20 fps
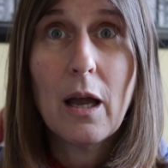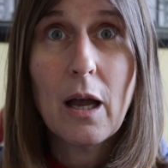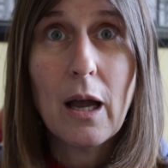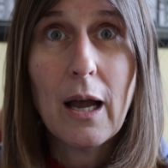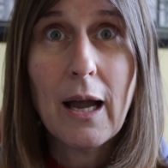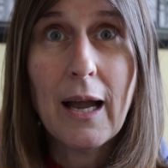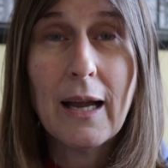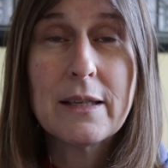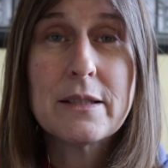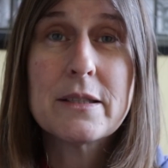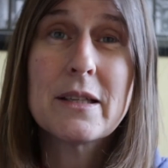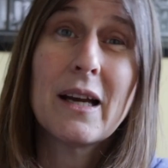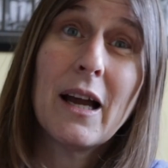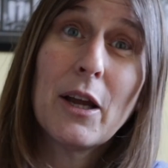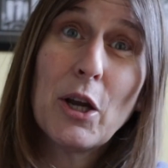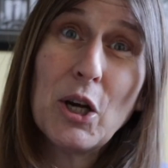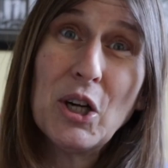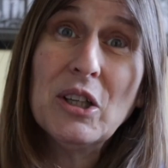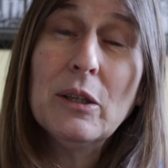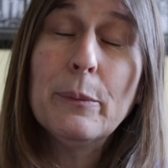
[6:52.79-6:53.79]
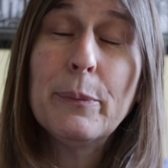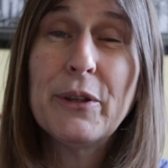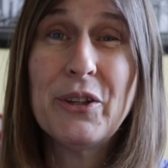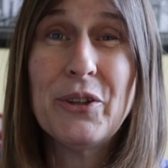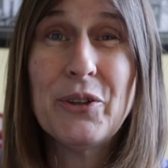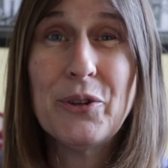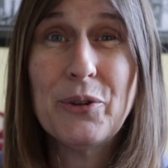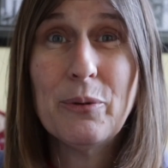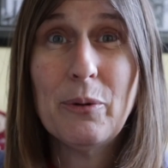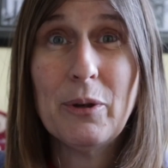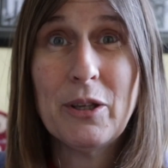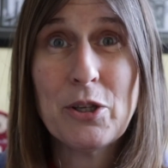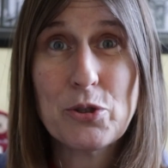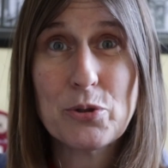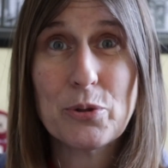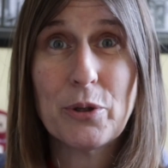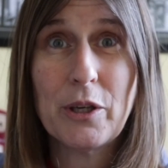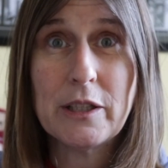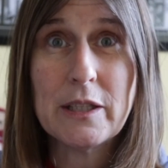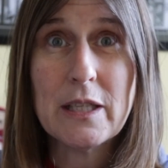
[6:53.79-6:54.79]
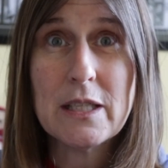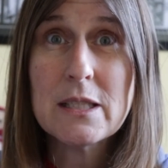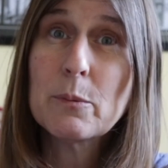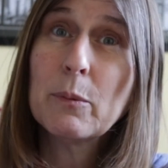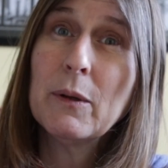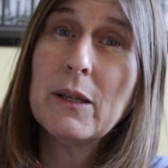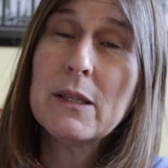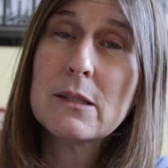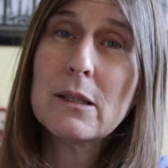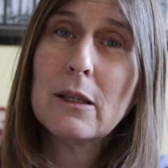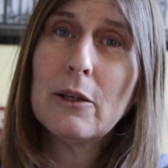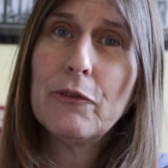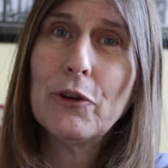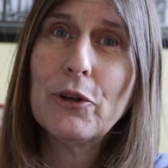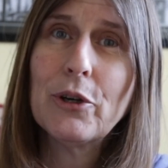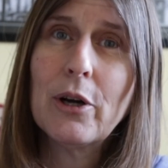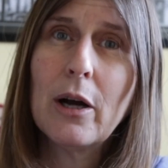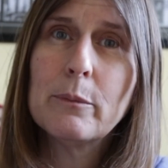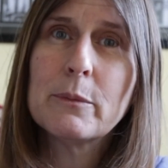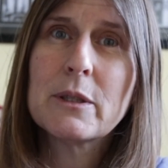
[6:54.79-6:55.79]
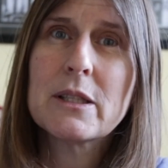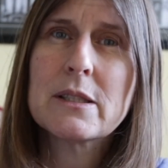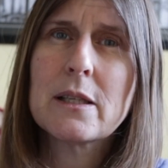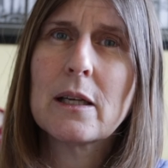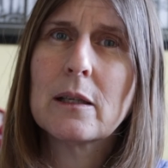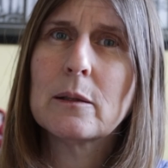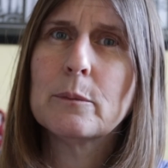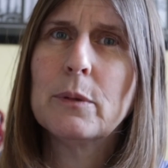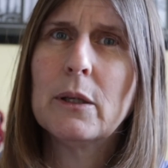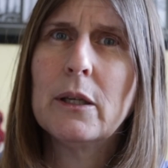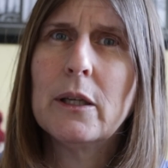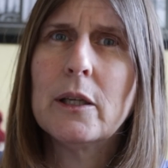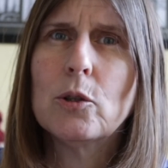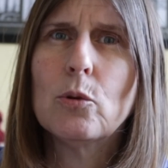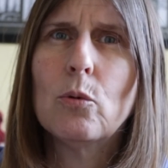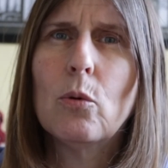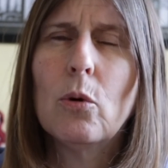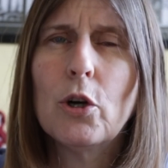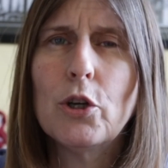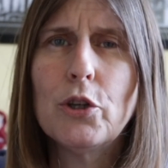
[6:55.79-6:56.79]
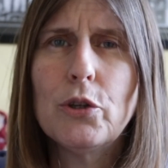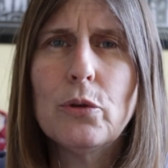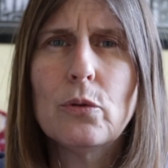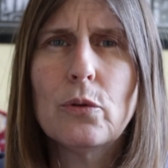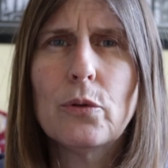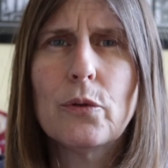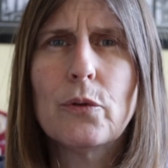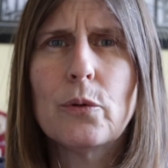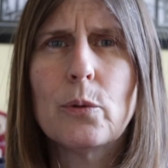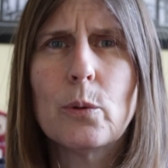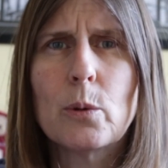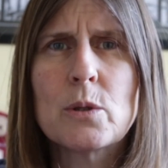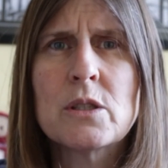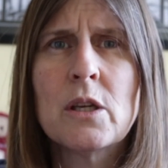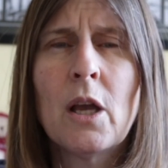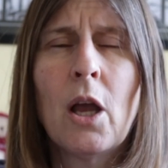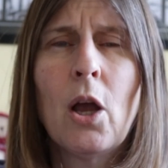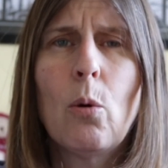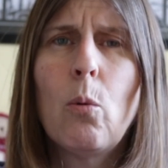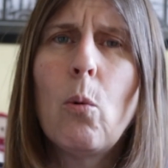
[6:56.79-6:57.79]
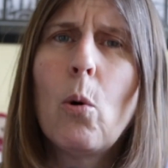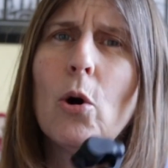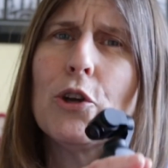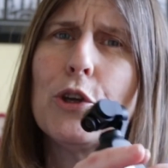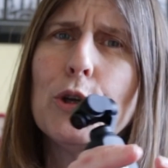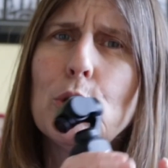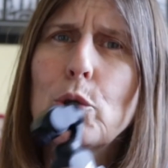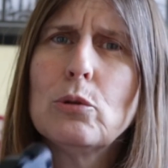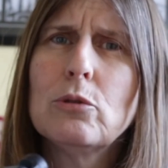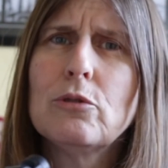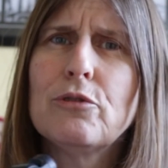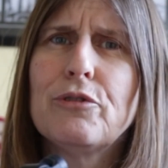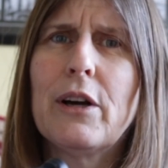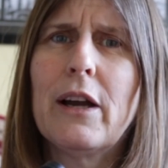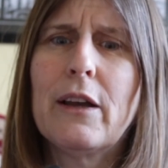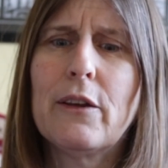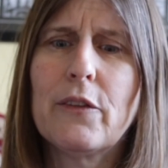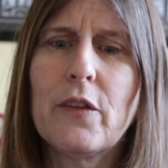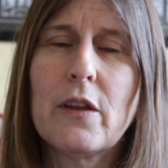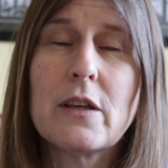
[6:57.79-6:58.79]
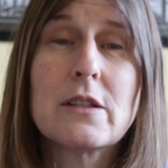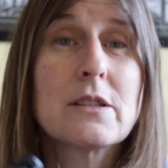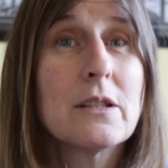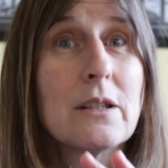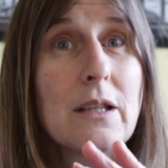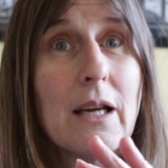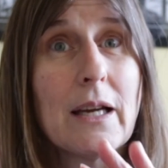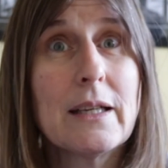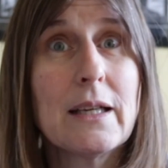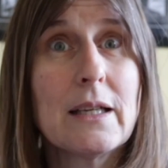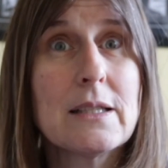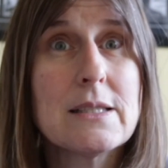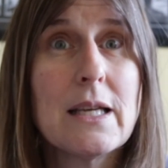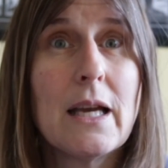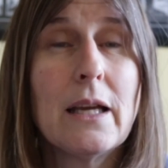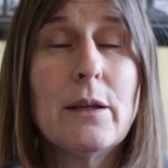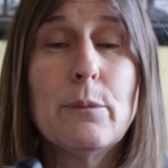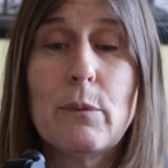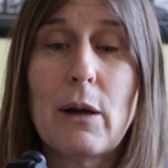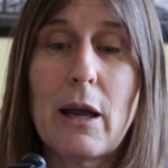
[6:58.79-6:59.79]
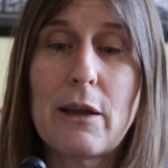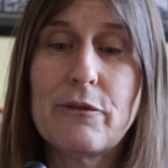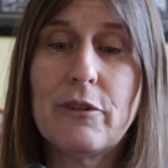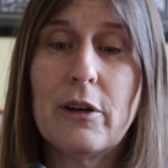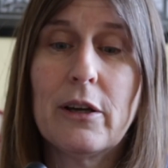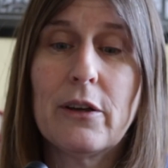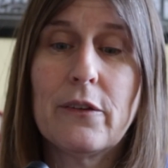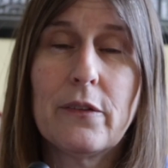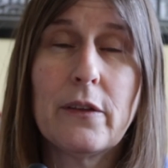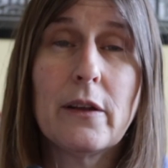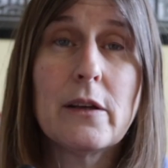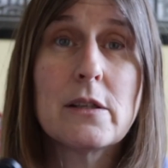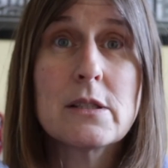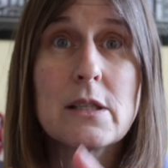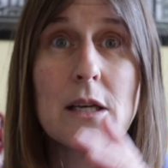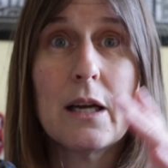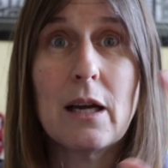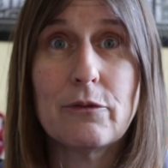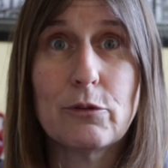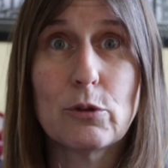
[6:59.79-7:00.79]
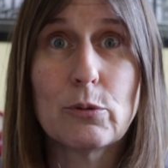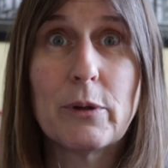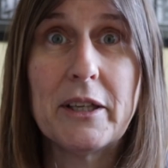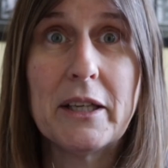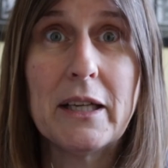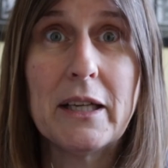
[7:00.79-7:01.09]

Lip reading: And I hope you enjoyed this. Please leave your comments down below. What are your thoughts? What are your 5 things? And like I said, my 5 things I've already